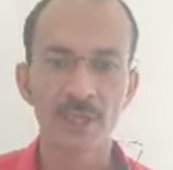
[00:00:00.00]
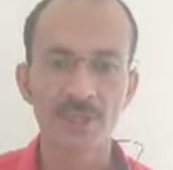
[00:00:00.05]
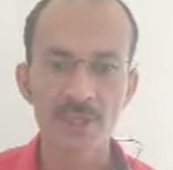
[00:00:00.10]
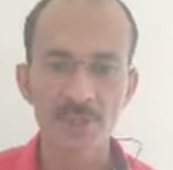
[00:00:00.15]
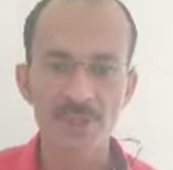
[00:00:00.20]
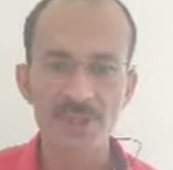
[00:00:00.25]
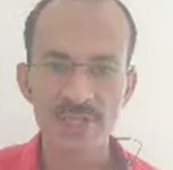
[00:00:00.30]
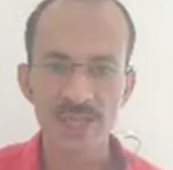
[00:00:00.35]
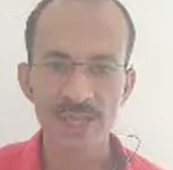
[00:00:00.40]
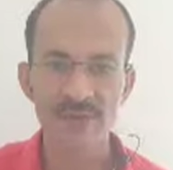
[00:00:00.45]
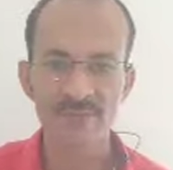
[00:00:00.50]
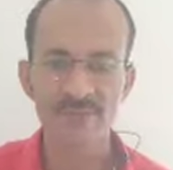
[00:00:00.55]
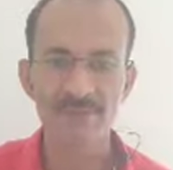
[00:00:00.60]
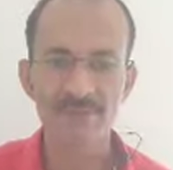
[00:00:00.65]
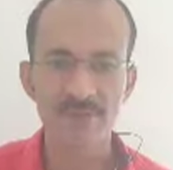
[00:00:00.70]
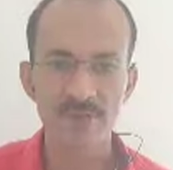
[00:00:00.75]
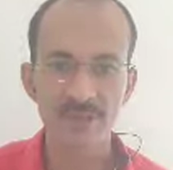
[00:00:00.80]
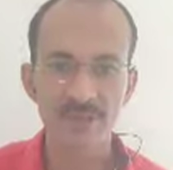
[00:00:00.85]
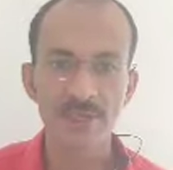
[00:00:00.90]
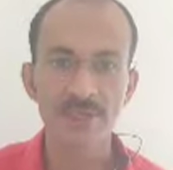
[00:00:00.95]
to
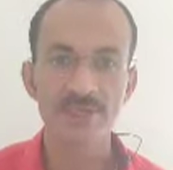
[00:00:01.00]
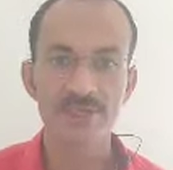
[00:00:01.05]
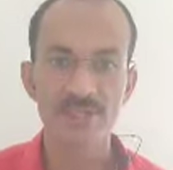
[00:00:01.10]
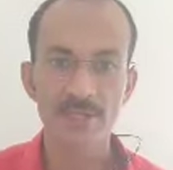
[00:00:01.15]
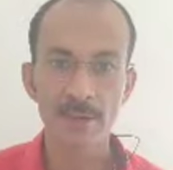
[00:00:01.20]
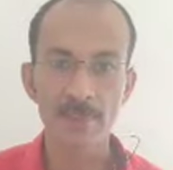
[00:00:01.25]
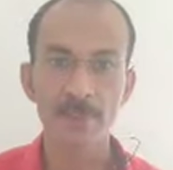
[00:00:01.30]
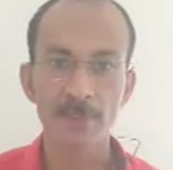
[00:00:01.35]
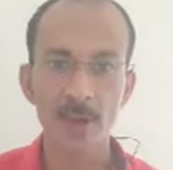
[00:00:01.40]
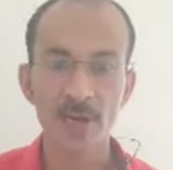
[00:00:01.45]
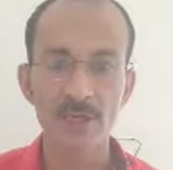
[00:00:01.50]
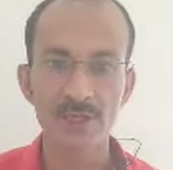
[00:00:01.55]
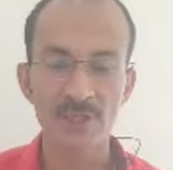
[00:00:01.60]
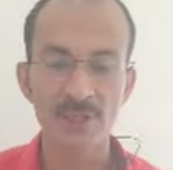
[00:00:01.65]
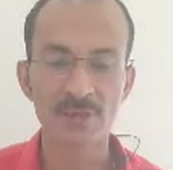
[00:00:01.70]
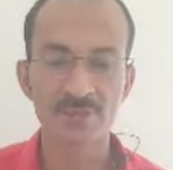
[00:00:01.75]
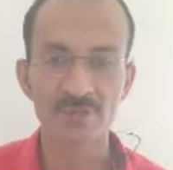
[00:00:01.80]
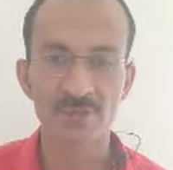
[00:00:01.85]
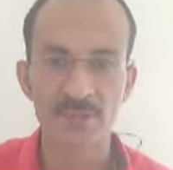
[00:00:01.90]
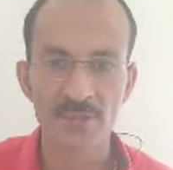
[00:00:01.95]
save some
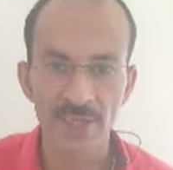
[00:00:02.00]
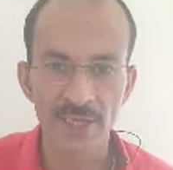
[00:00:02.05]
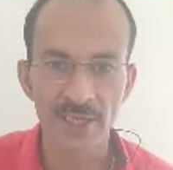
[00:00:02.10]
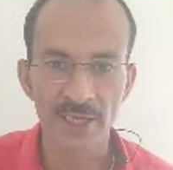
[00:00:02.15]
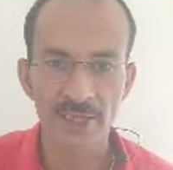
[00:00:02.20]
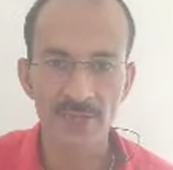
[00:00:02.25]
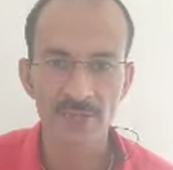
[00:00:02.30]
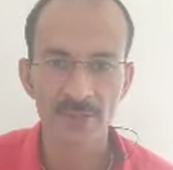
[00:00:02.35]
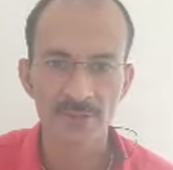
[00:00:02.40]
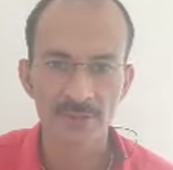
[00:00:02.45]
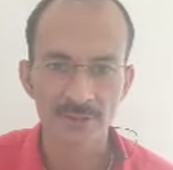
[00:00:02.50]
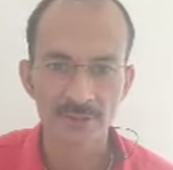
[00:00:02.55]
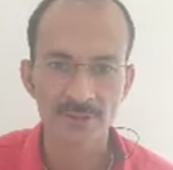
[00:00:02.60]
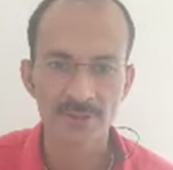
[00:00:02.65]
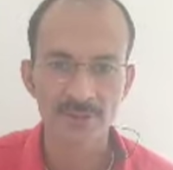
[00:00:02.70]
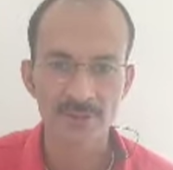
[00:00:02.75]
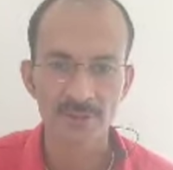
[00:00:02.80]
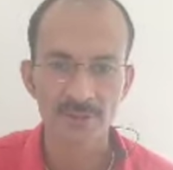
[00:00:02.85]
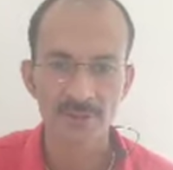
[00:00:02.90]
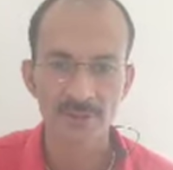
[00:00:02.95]
part of the day,
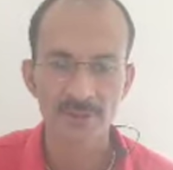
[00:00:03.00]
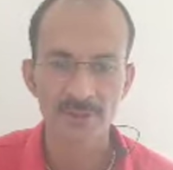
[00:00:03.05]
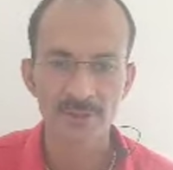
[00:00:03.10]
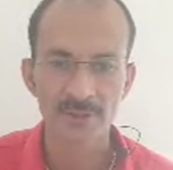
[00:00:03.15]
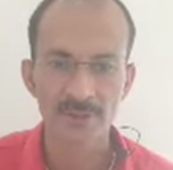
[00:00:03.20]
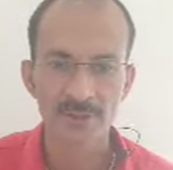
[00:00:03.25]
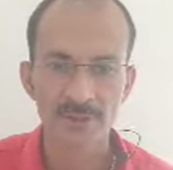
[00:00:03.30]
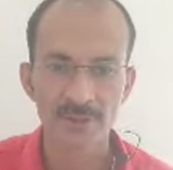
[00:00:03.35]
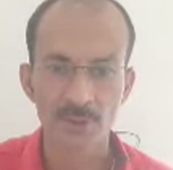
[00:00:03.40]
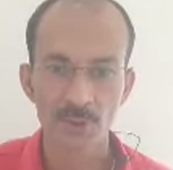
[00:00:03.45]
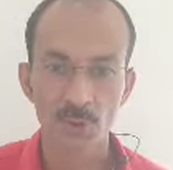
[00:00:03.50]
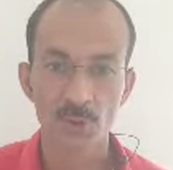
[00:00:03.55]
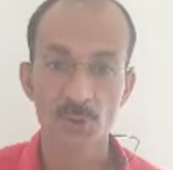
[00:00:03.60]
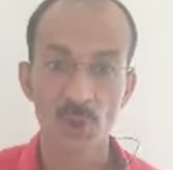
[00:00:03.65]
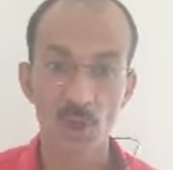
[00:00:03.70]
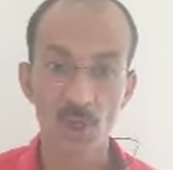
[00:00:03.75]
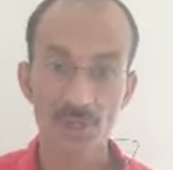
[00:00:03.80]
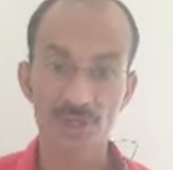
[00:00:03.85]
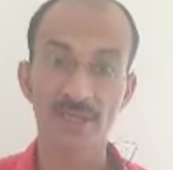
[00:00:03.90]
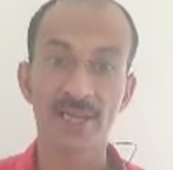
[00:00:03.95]
though
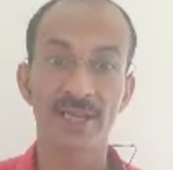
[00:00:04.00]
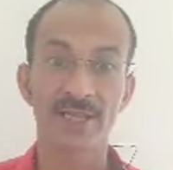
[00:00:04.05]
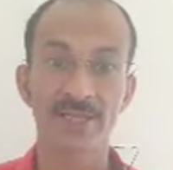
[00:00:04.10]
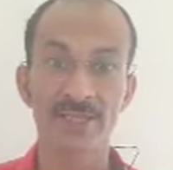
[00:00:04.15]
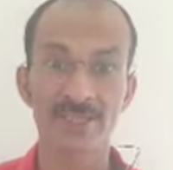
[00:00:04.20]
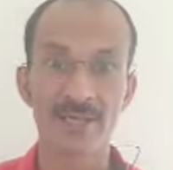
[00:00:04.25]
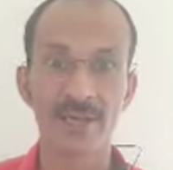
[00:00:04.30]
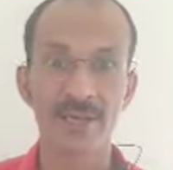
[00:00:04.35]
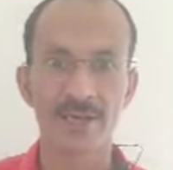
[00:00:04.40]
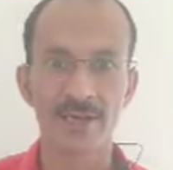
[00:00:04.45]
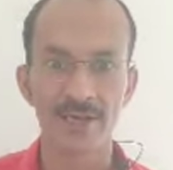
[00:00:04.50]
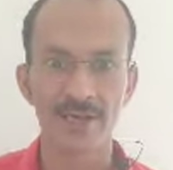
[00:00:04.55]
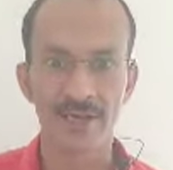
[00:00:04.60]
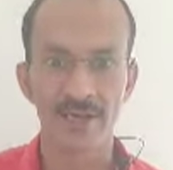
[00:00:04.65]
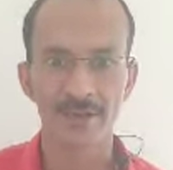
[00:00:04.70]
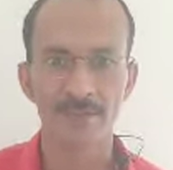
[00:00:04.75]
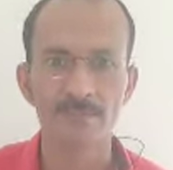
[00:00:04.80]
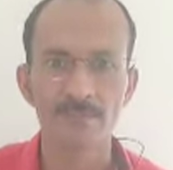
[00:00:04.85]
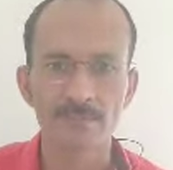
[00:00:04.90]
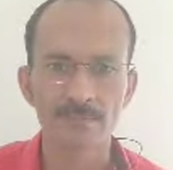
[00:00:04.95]
not the entire
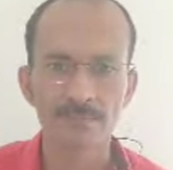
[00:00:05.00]
day.